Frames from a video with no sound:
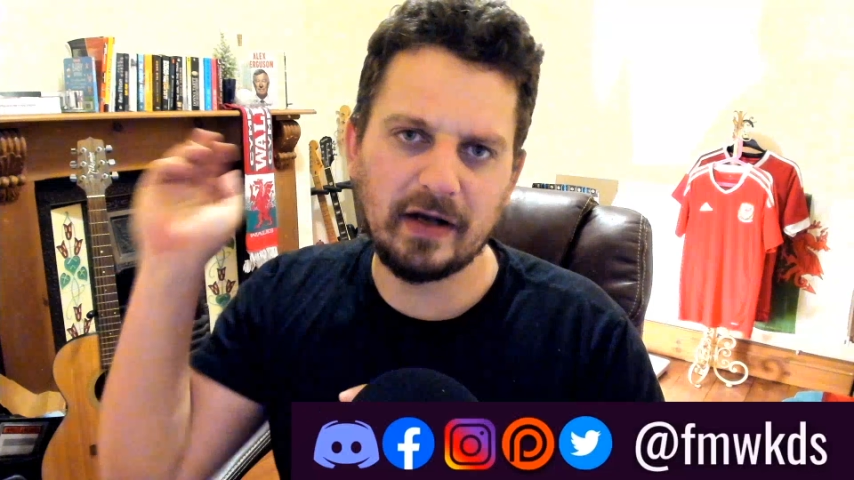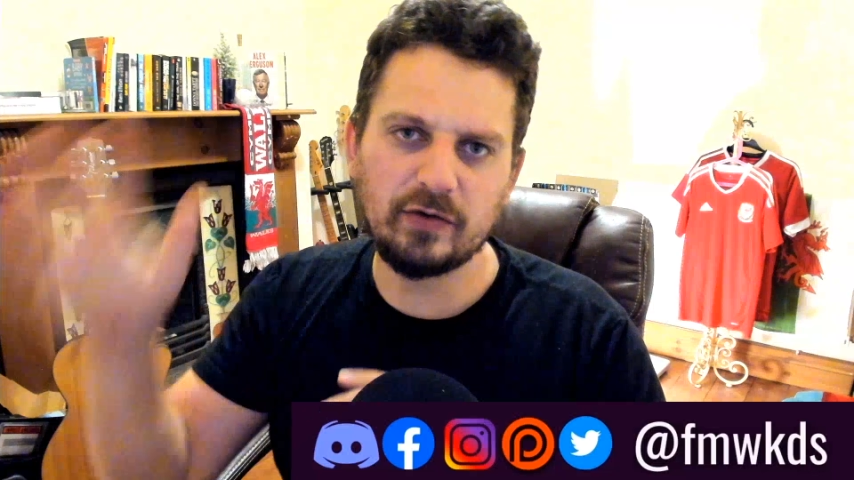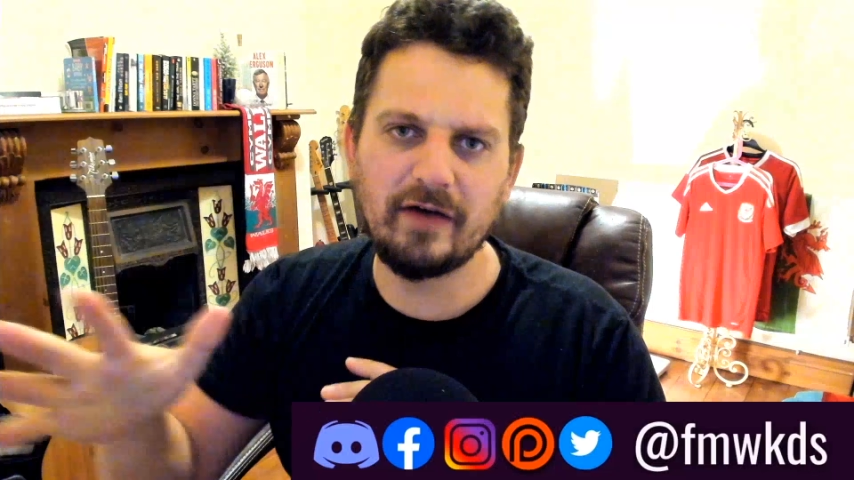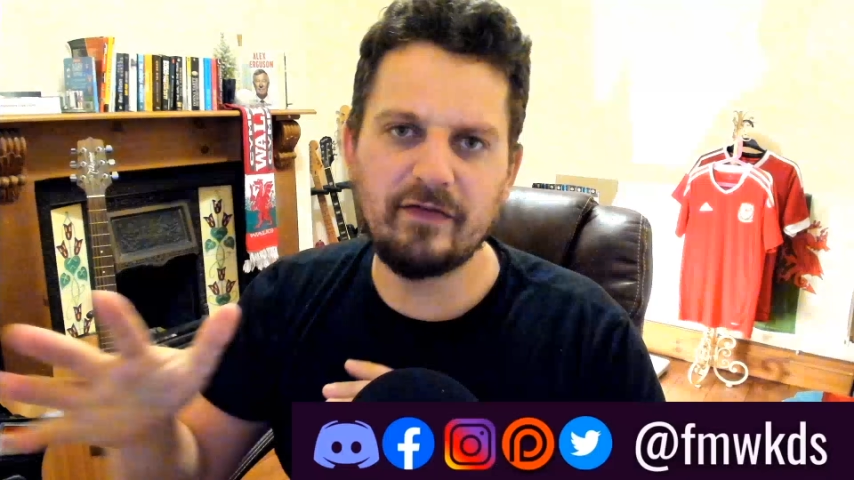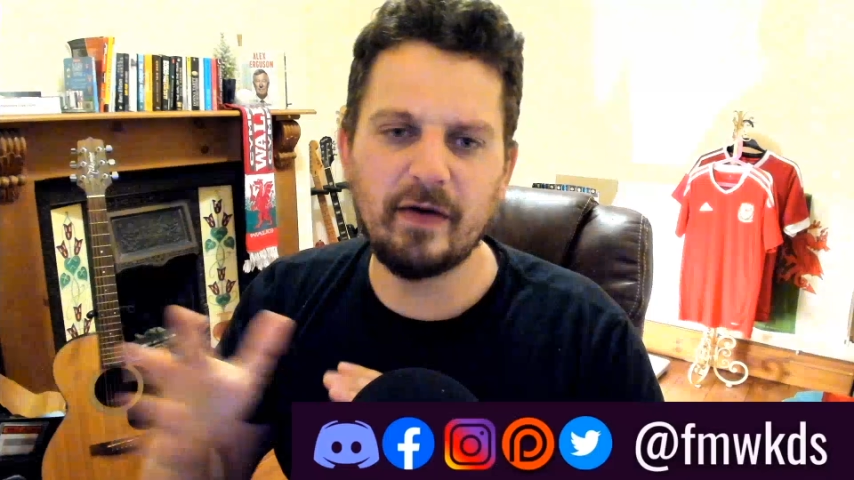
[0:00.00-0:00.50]

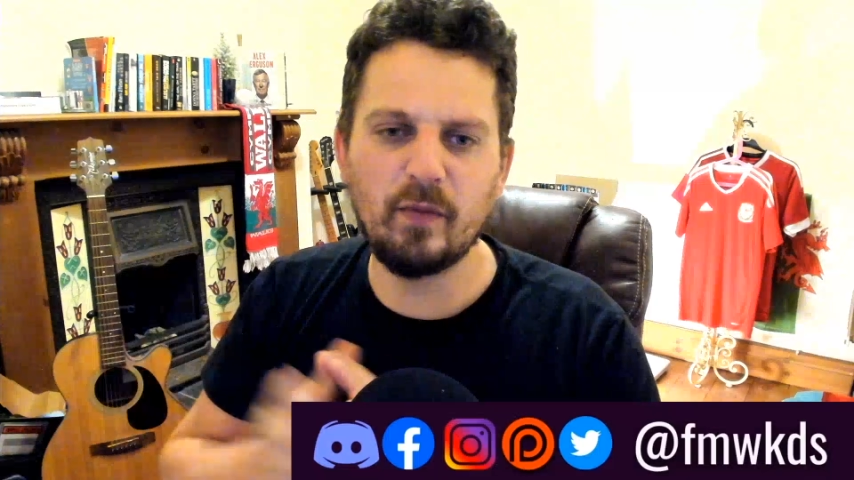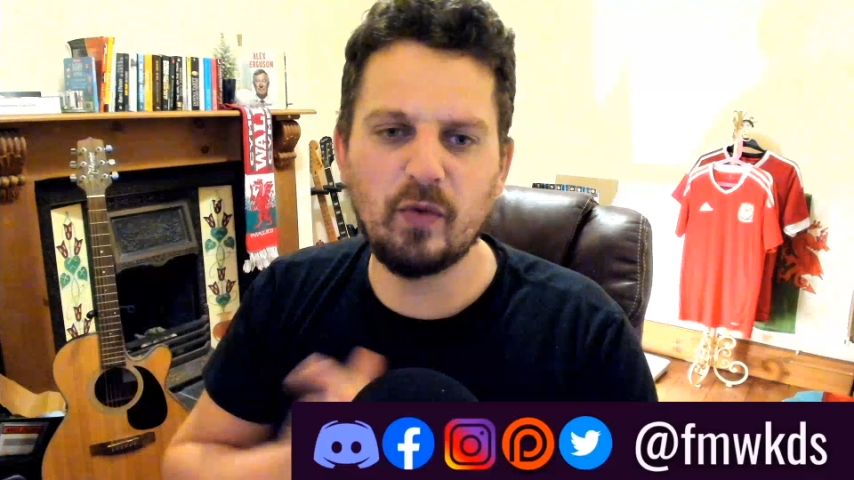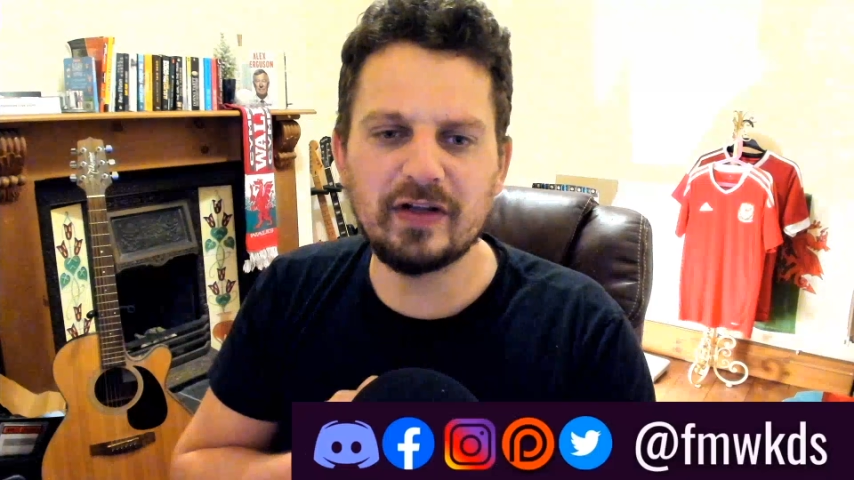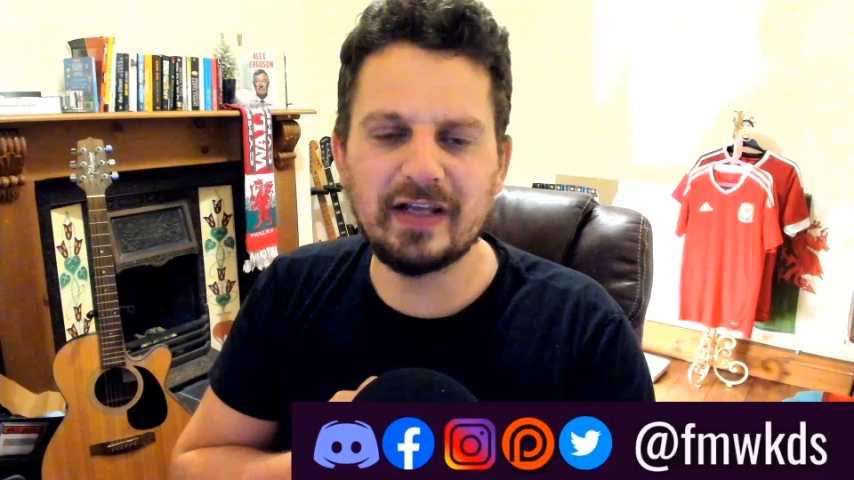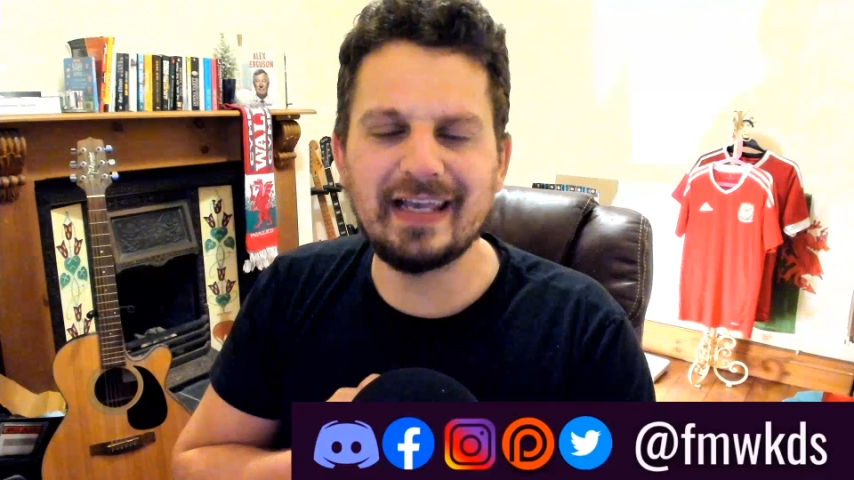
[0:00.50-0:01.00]
to
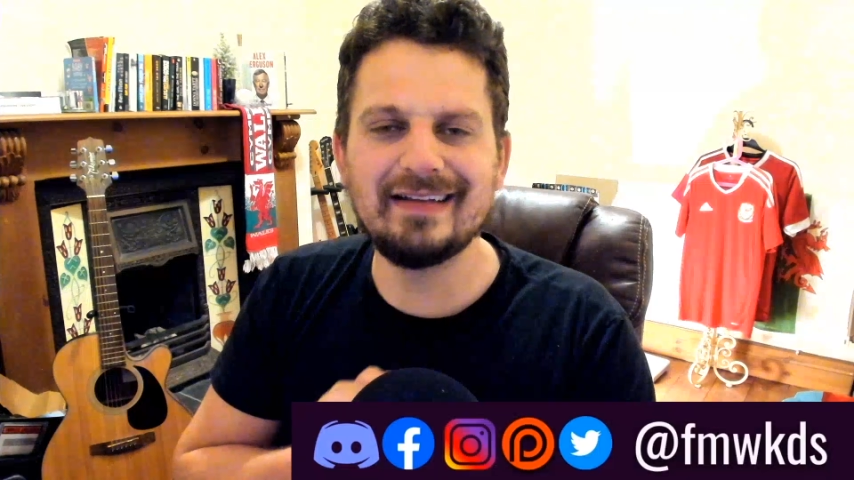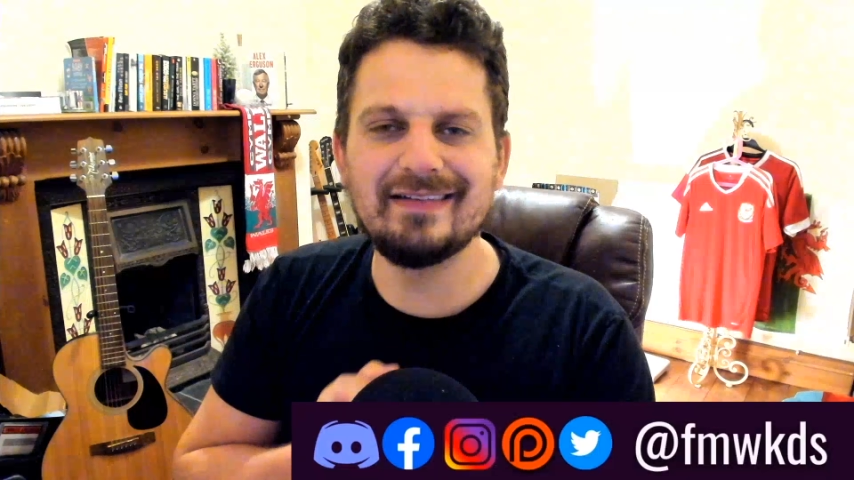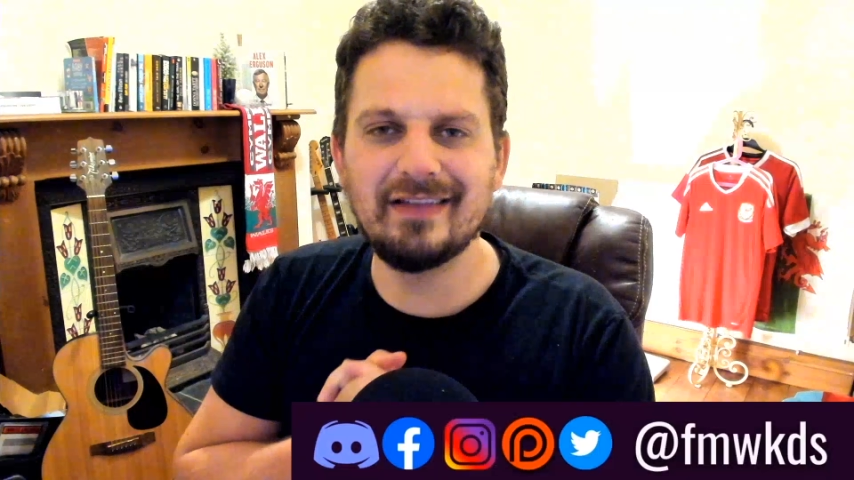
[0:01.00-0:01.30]
FM21,